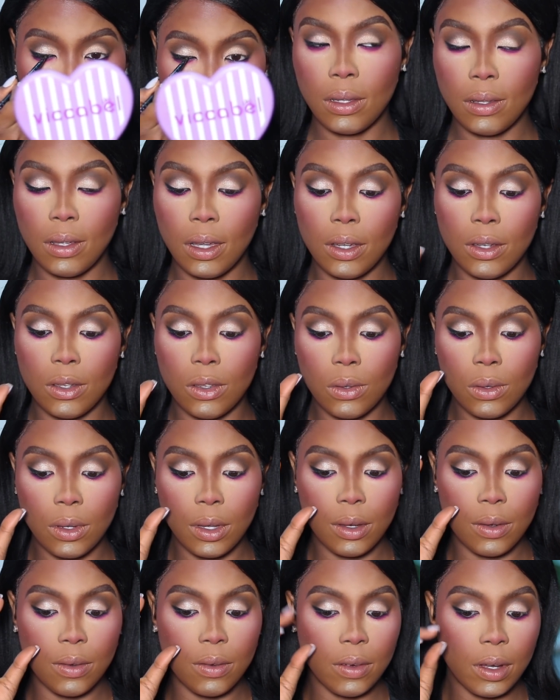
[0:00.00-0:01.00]
That's how you do
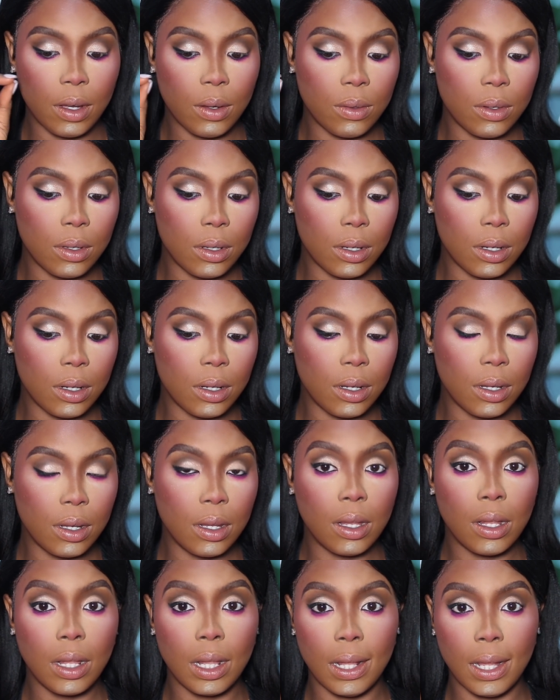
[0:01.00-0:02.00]
a rounder
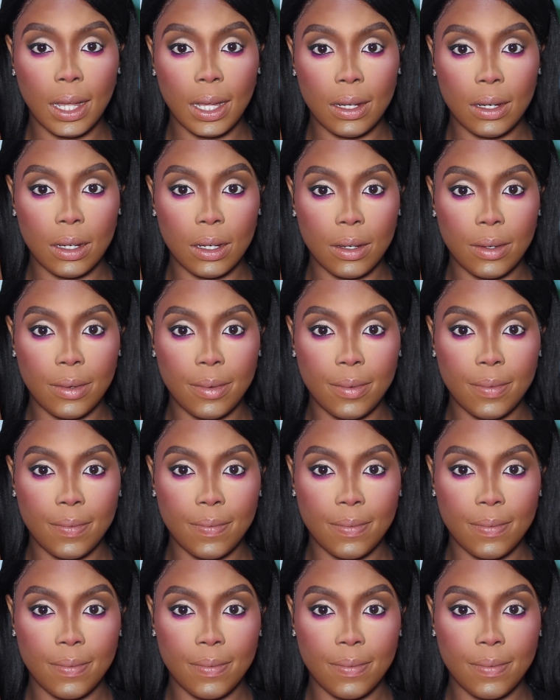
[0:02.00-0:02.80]
liner.